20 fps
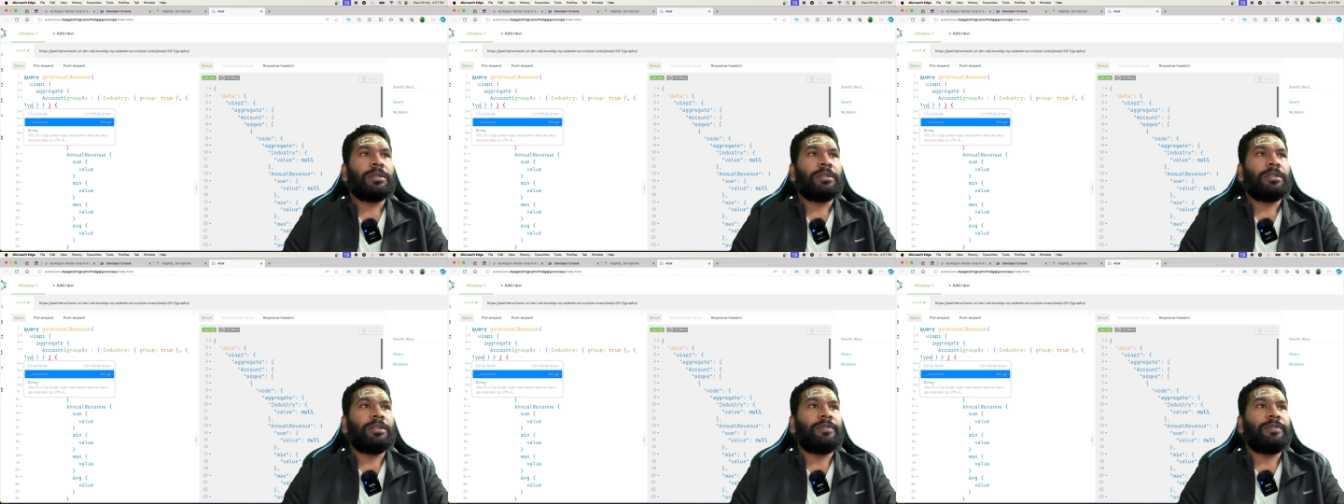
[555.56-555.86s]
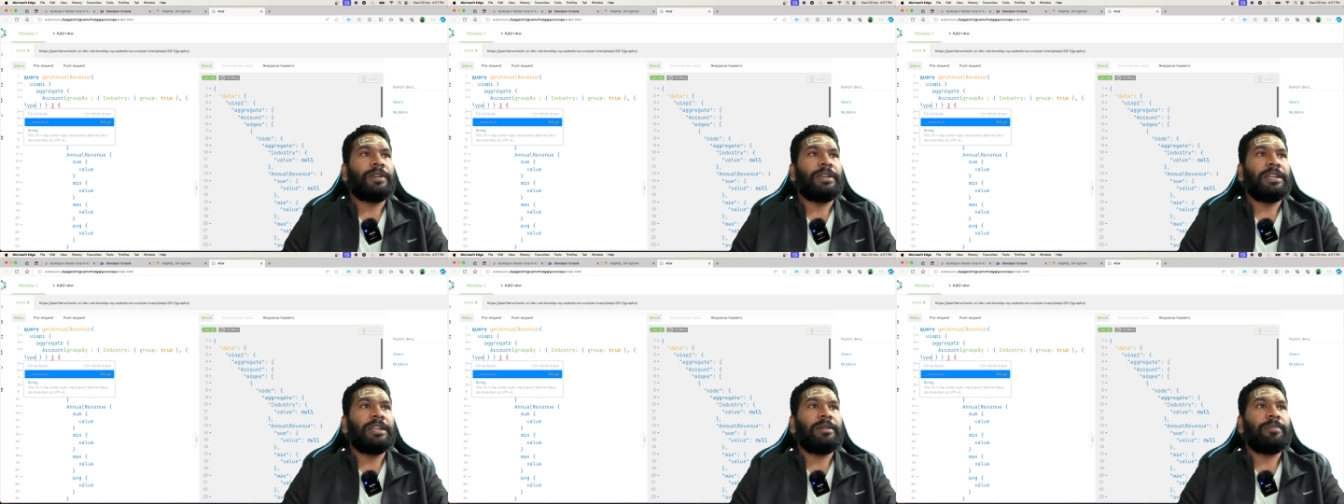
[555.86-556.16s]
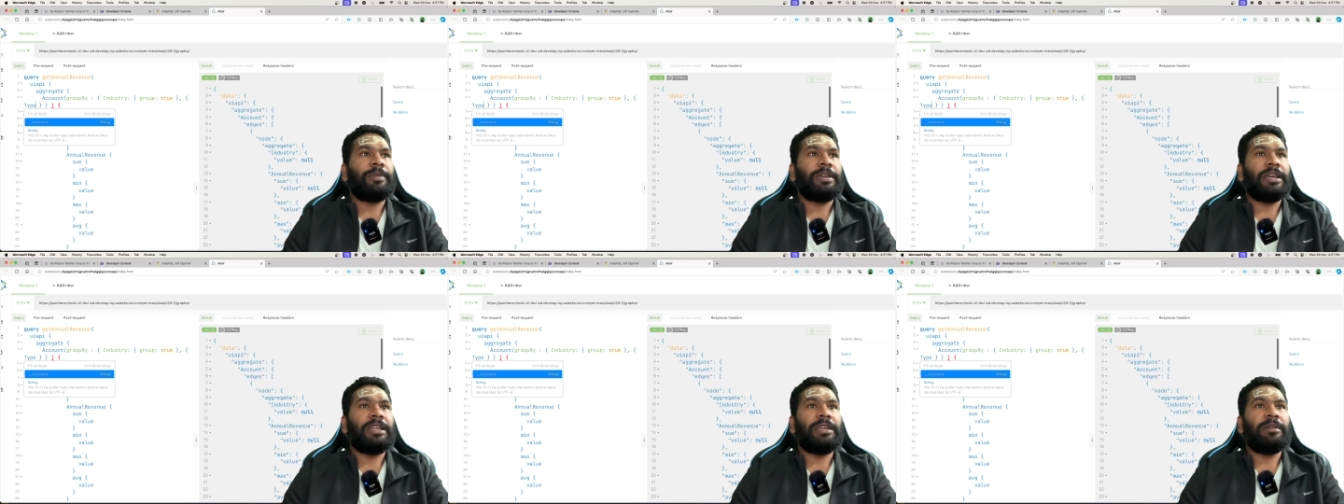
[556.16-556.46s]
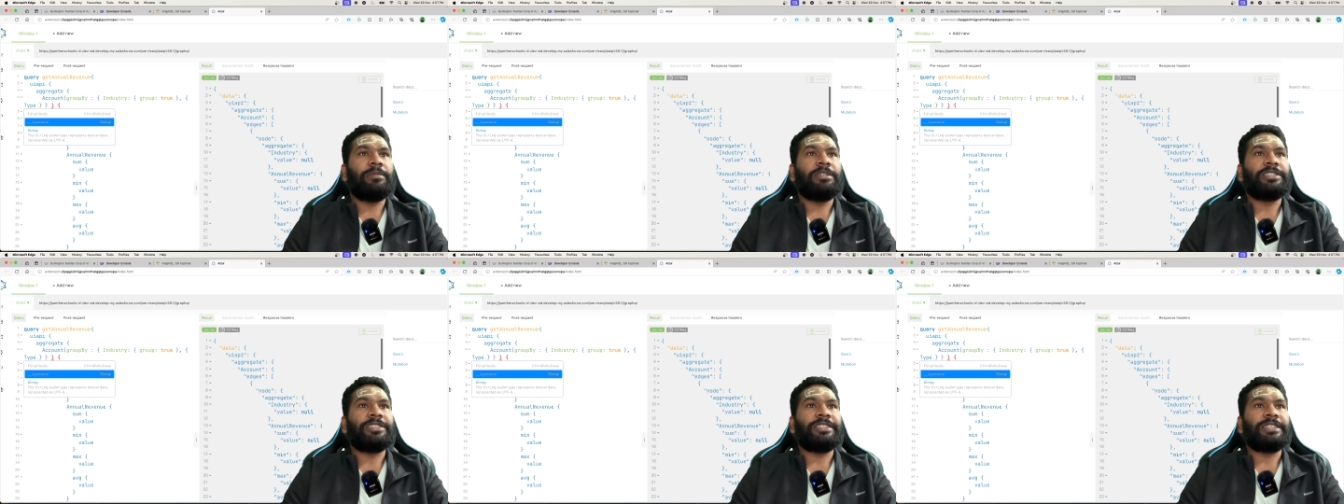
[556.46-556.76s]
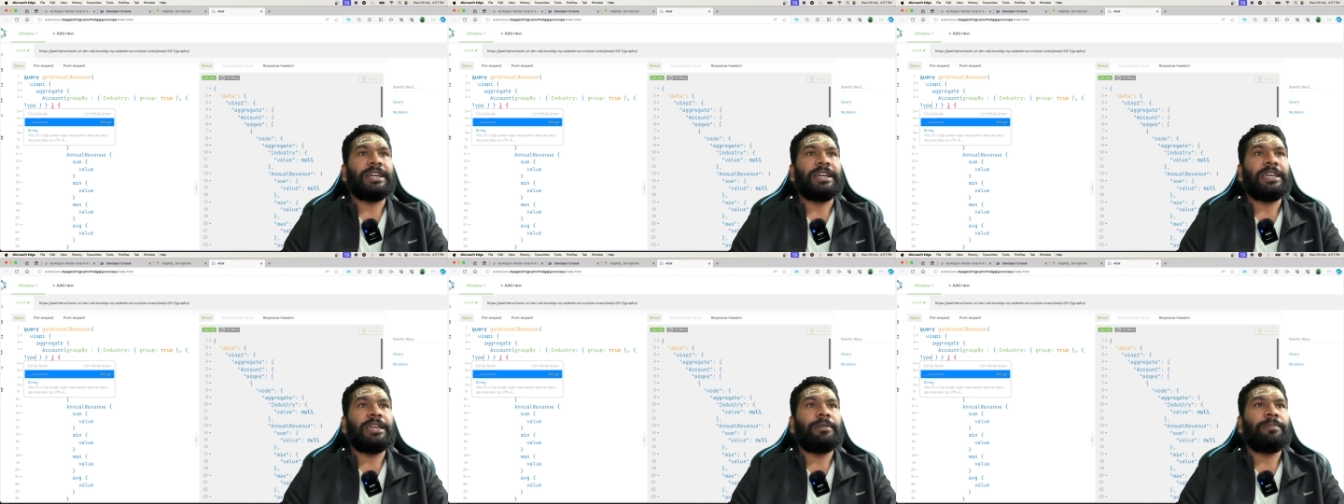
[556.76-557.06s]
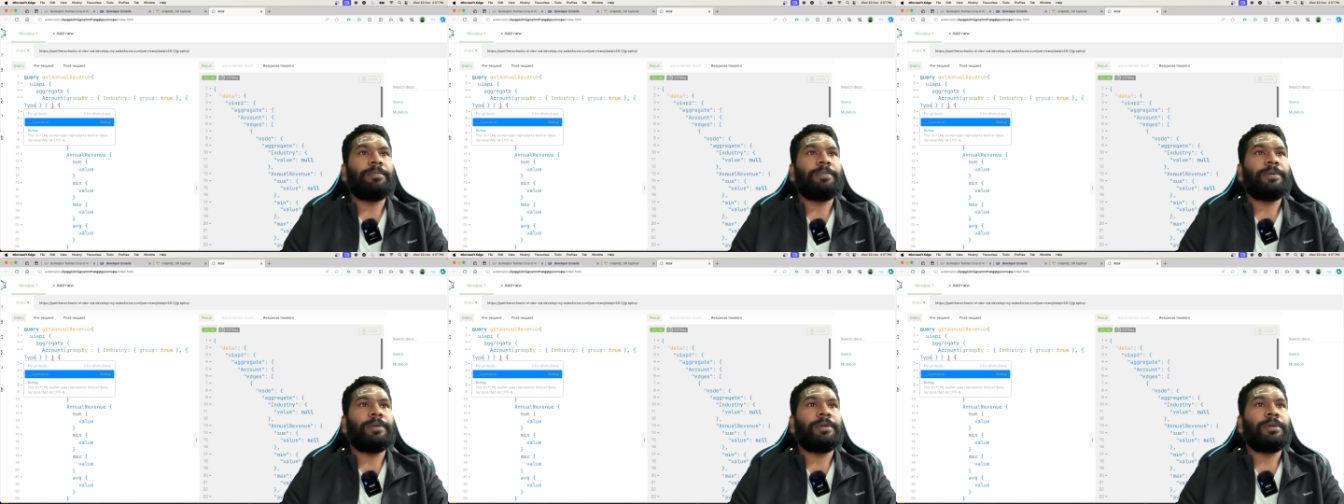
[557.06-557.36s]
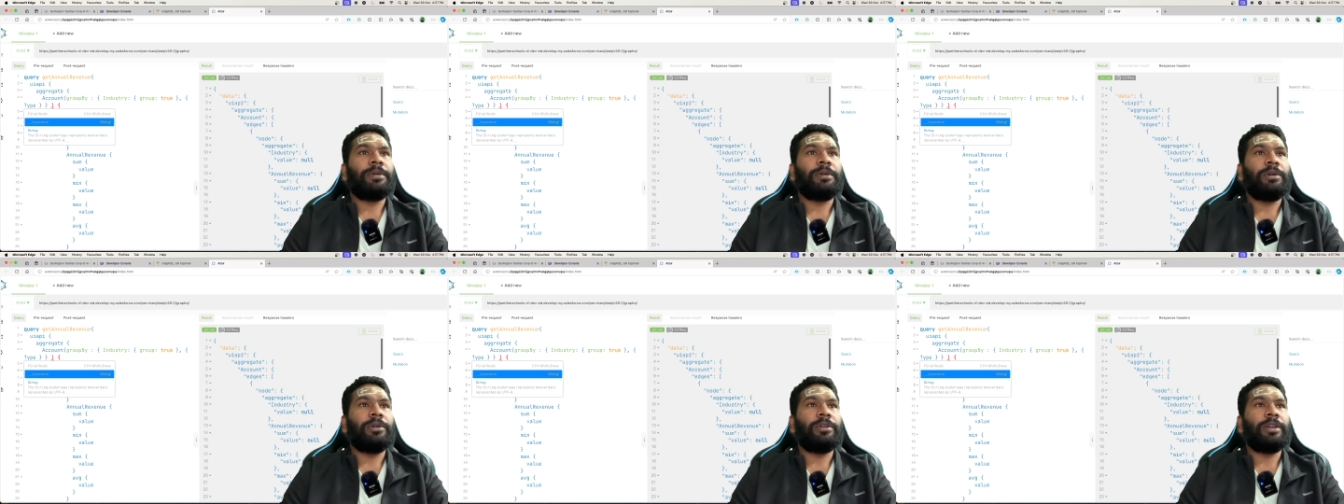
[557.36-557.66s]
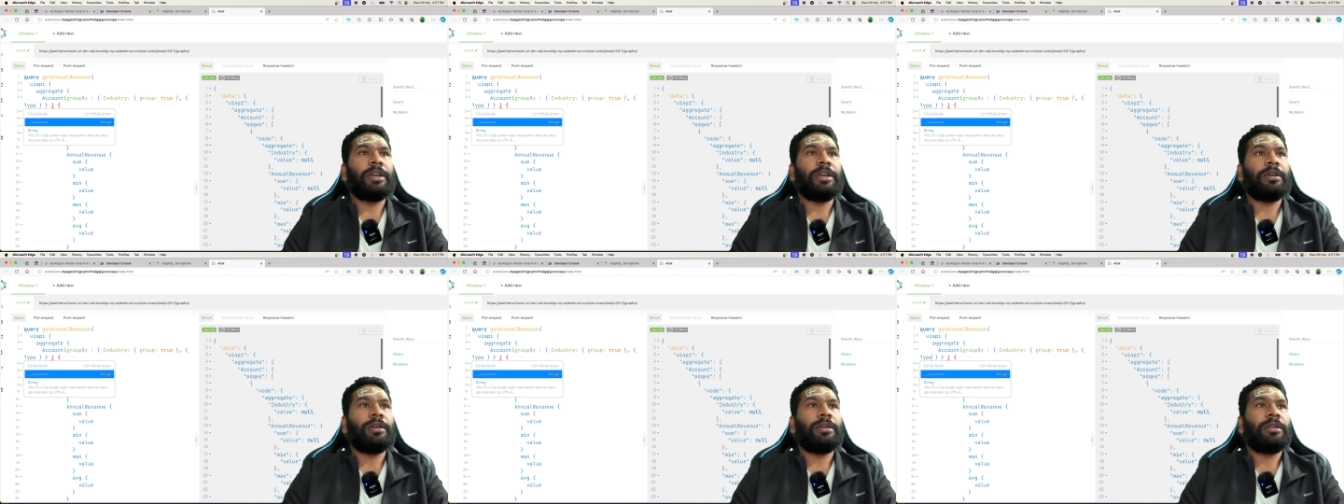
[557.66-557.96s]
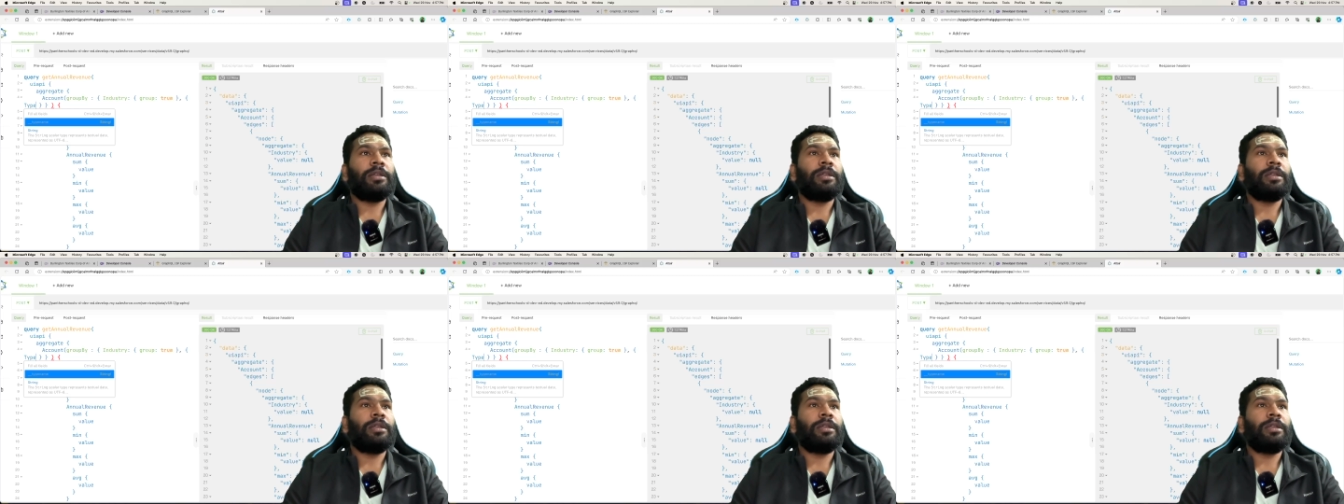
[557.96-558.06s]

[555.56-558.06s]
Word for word: the field API name is type, okay